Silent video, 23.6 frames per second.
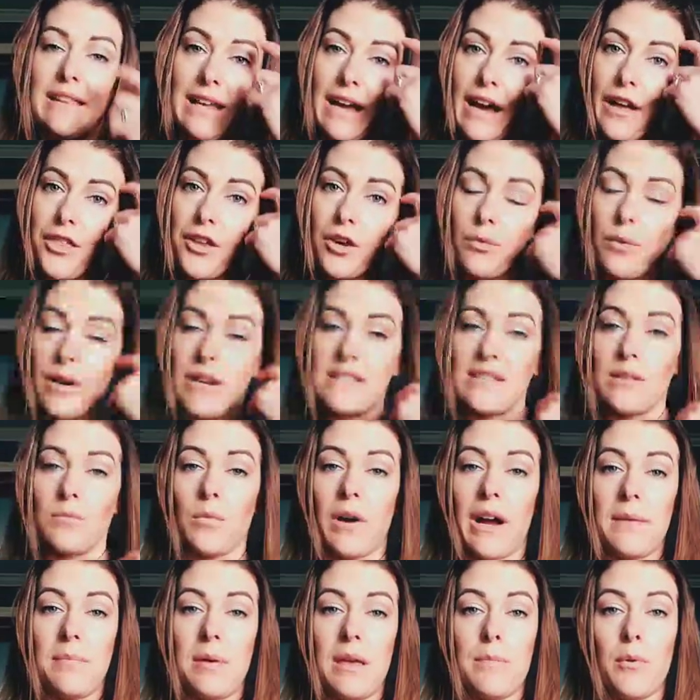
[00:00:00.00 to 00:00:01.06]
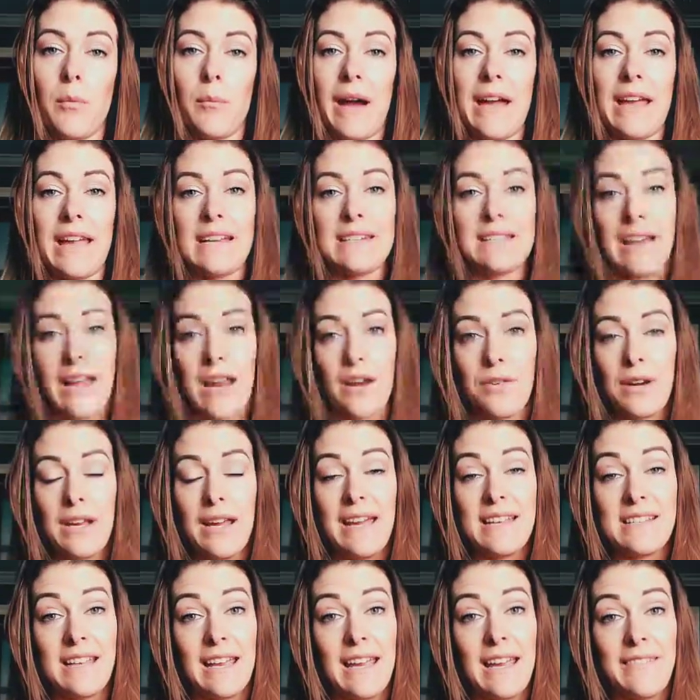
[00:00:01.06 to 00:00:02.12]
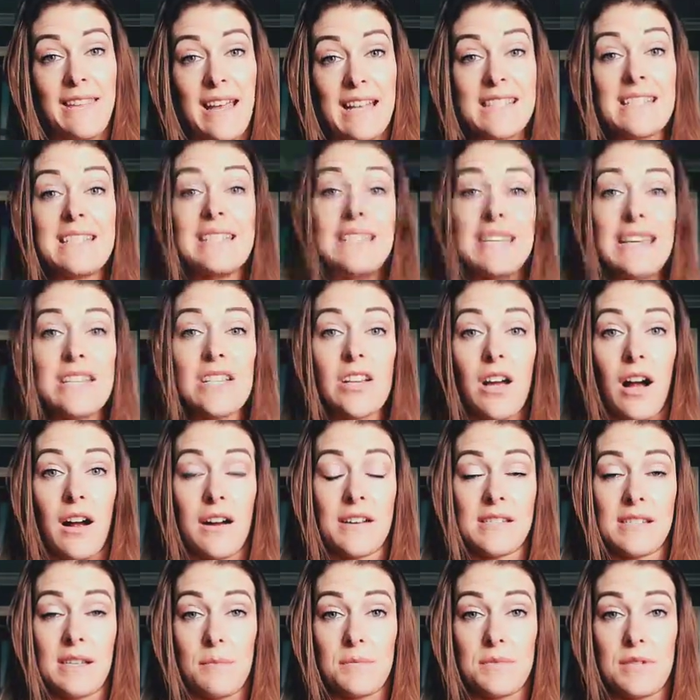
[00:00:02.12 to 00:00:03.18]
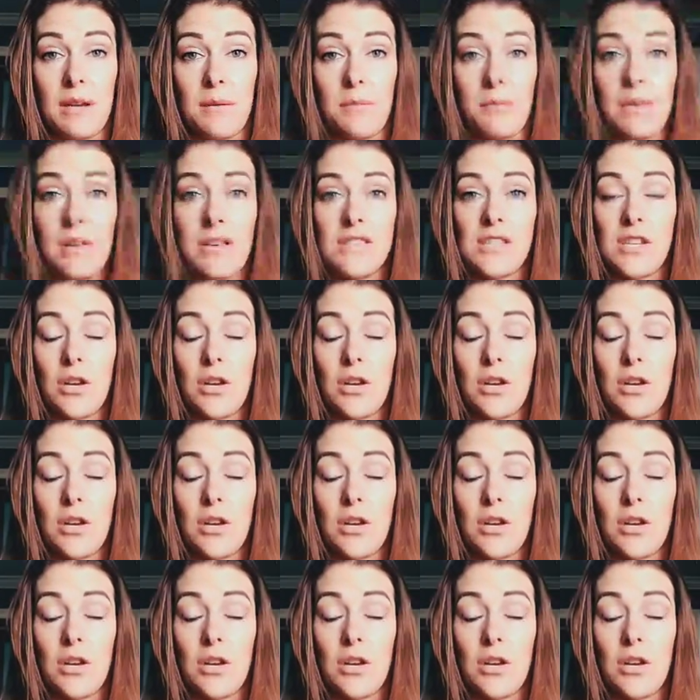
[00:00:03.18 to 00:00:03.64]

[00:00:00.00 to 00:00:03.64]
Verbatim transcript: the other reason why people might get diarrhea is, again, that's a detox symptom.